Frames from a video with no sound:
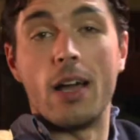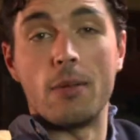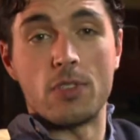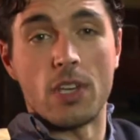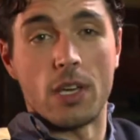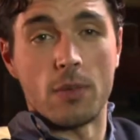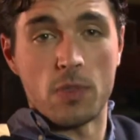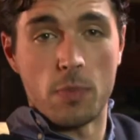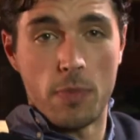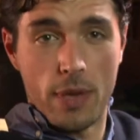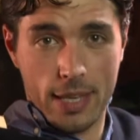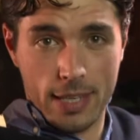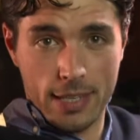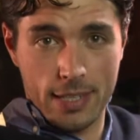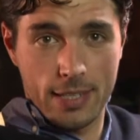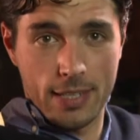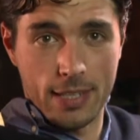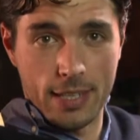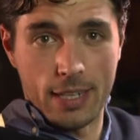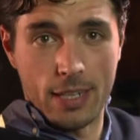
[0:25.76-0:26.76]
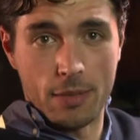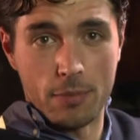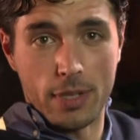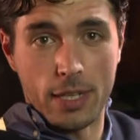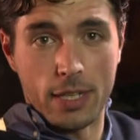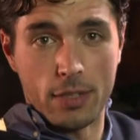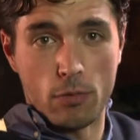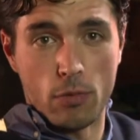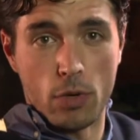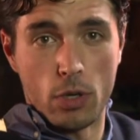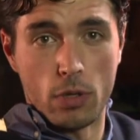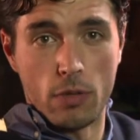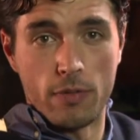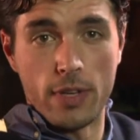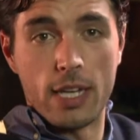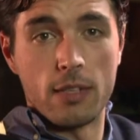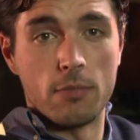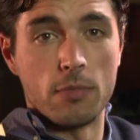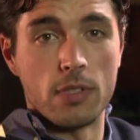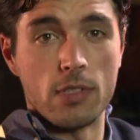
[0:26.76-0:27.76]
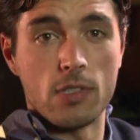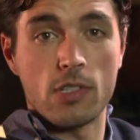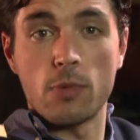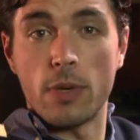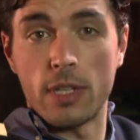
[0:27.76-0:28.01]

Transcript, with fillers: Hi, I'm James Beck and I'm playing the role of Edmund